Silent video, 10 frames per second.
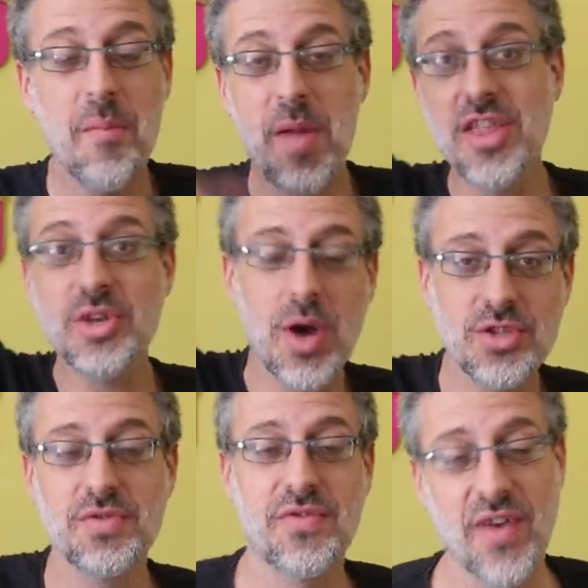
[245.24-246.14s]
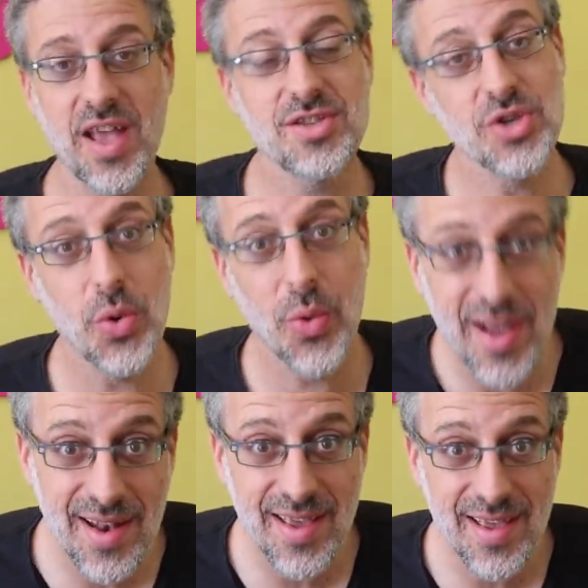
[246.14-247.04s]
made their way to the Vale so
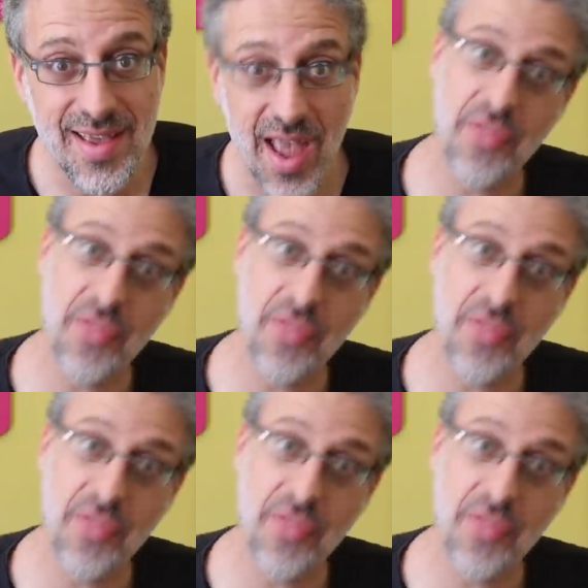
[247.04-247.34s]
quickly